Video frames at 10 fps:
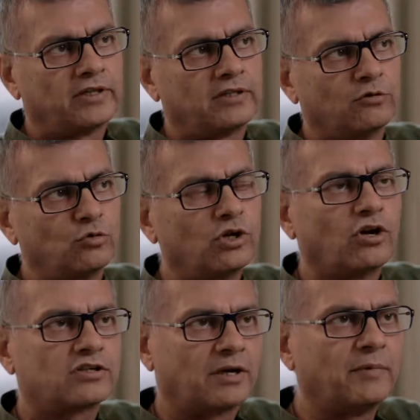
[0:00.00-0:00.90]
with the google
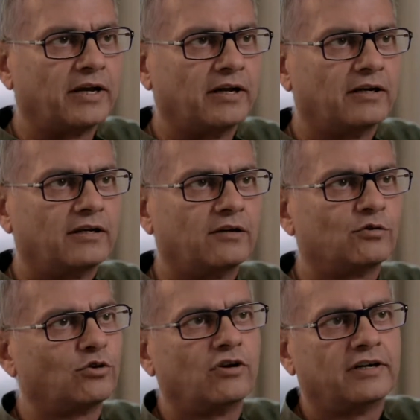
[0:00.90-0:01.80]
docs coming in
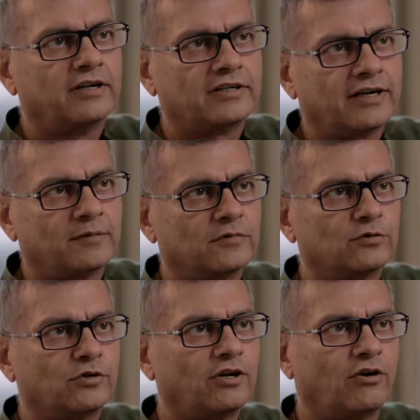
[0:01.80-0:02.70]
it was all real time
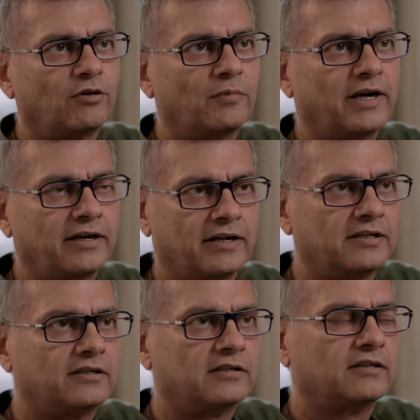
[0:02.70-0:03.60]
today all my
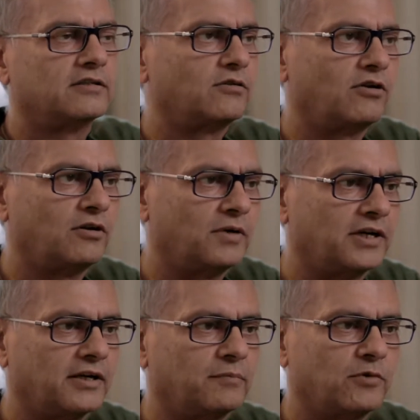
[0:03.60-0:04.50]
editors all
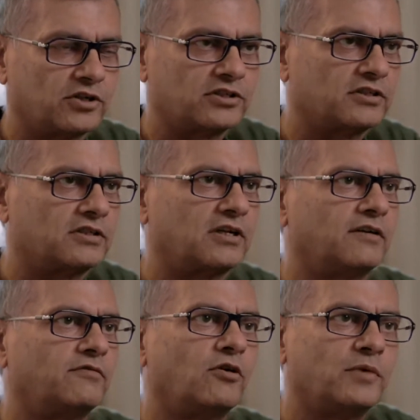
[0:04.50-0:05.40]
my production
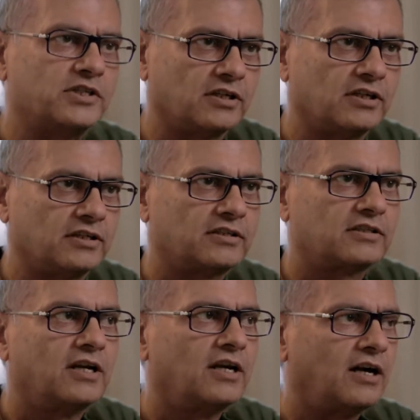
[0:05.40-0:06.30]
staff all my
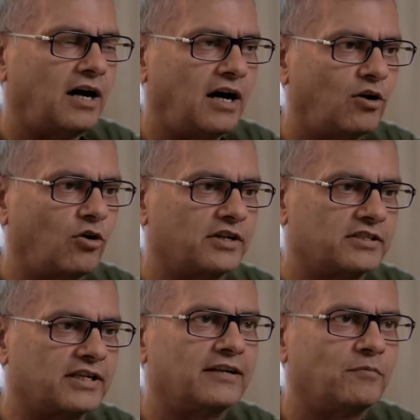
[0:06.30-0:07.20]
journalists are on
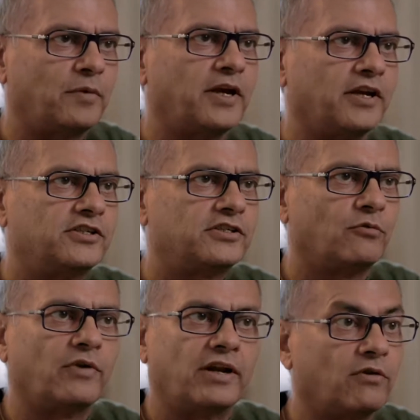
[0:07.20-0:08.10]
a single
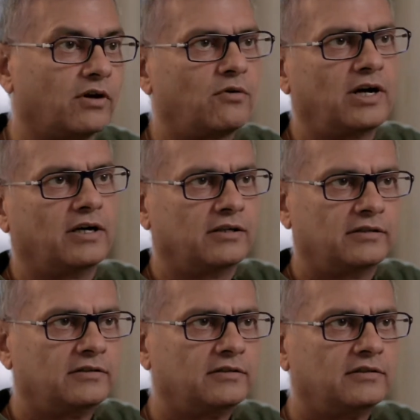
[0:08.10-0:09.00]
page whenever required
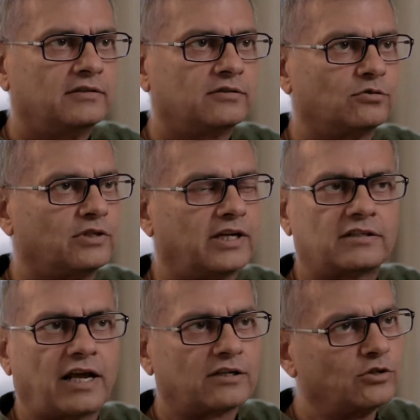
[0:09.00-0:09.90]
so
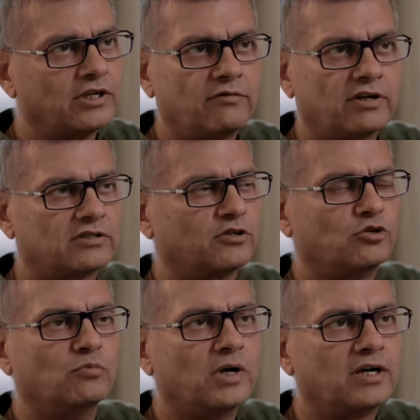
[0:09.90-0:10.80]
that's actually given us a
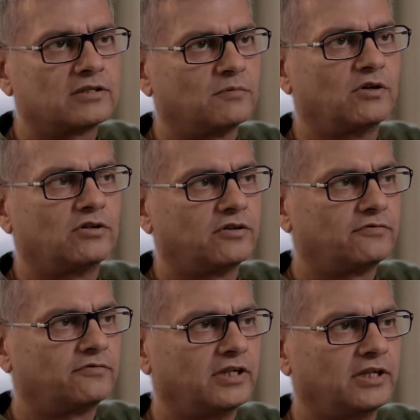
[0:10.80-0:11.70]
humongous amount
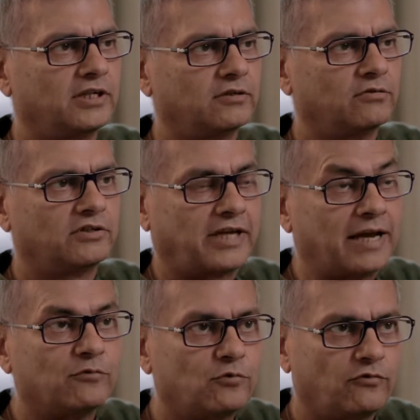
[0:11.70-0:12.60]
of uh, you know
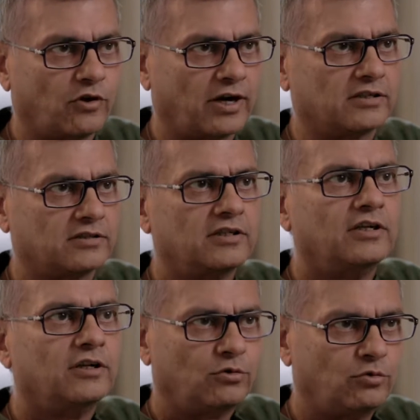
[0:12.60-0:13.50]
time for us
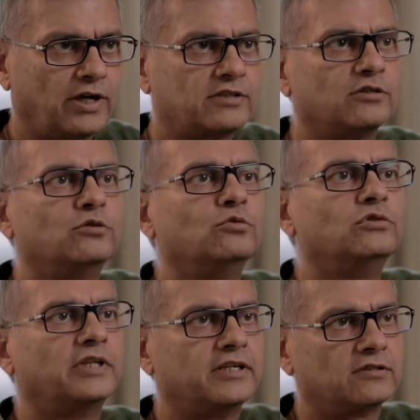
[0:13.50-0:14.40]
to actually do
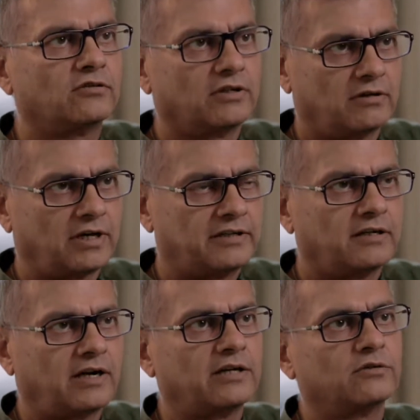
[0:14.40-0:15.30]
things on the right
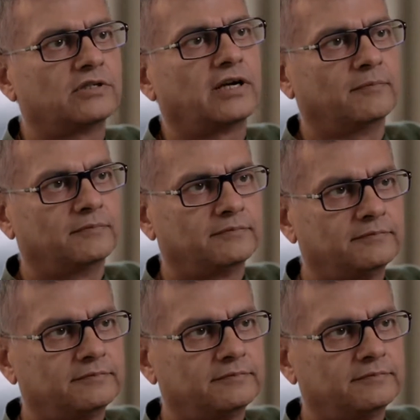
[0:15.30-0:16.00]
right on time